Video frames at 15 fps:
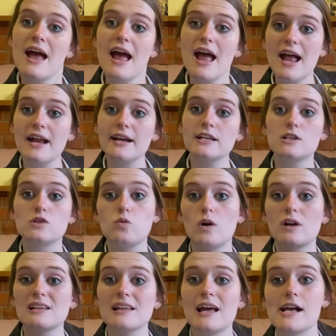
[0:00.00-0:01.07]
And it's what
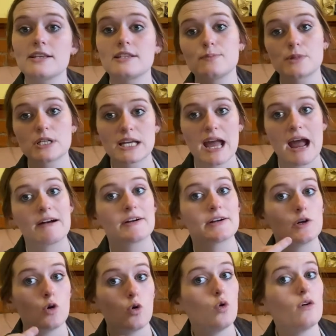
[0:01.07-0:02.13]
allows them to carry
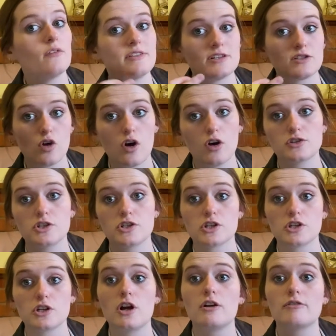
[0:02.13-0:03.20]
all of this
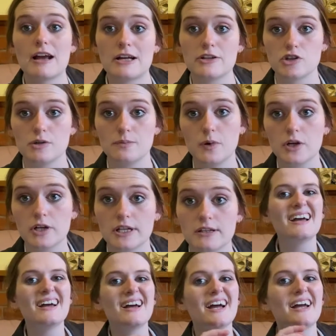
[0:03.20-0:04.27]
oxygen around your body.
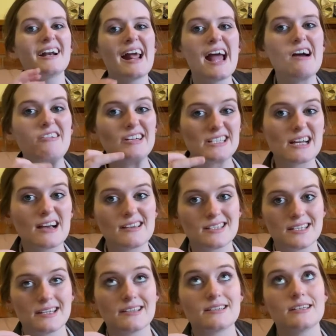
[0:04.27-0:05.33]
And how it does
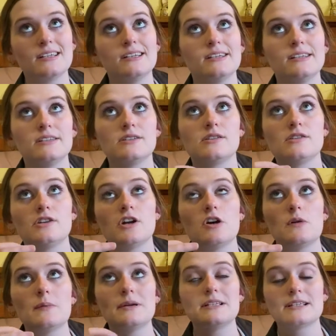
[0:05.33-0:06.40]
this is, you know,
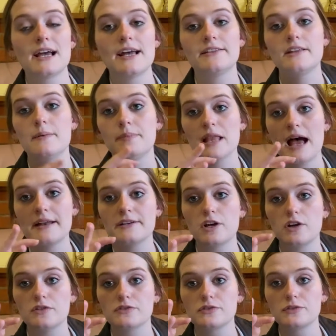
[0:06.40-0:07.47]
when we said the blood
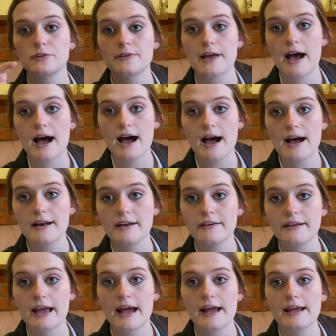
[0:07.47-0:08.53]
goes through the heart,
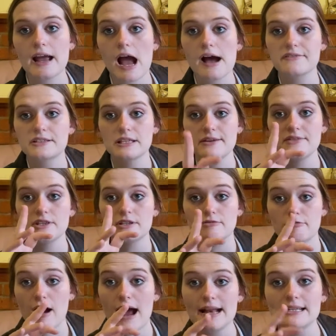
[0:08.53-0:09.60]
okay, after leaving the
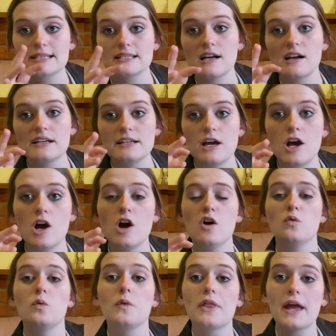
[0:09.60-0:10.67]
right side,
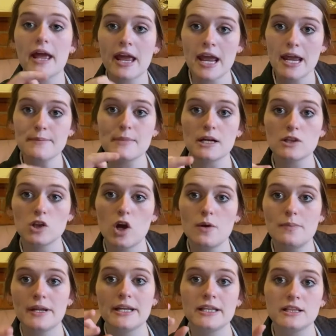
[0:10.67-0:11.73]
well, the
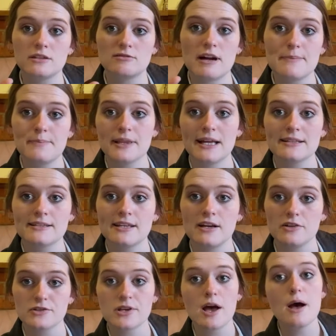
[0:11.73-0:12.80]
hemoglobin in the red blood
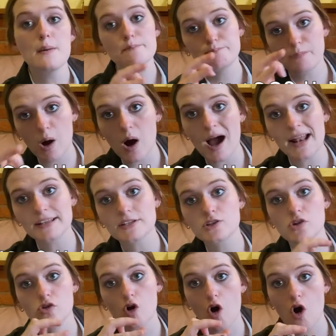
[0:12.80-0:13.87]
cells binds to
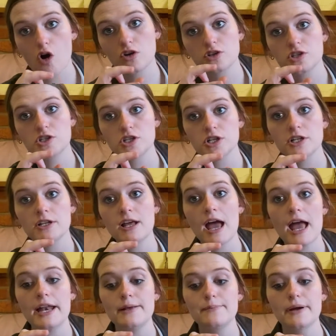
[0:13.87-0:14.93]
the oxygen
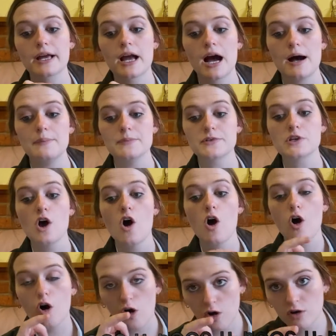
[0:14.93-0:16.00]
and it becomes
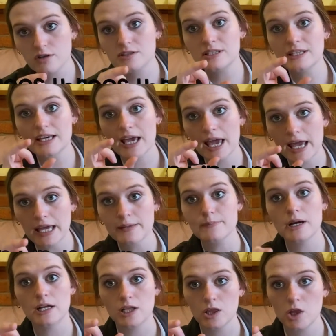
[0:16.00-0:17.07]

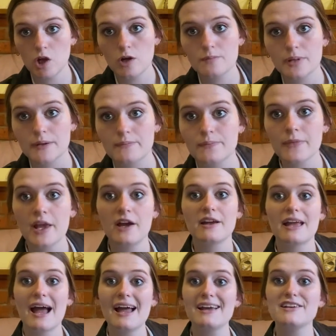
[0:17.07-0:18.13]
oxyhemoglobin,
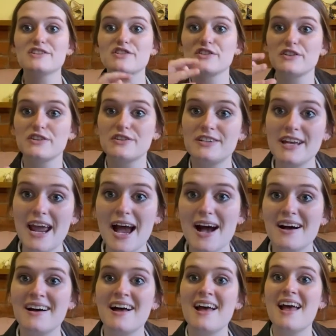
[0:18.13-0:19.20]
okay? So
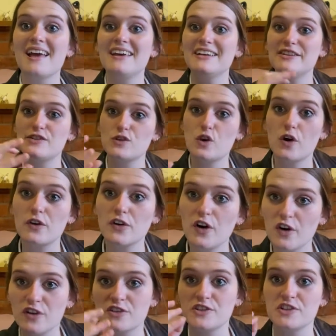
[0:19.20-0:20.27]
now it's got
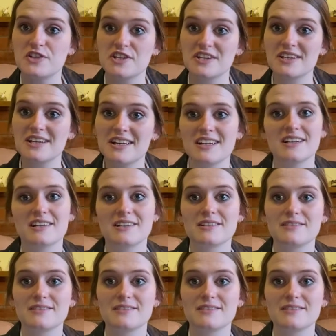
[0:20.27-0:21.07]
oxygen in it.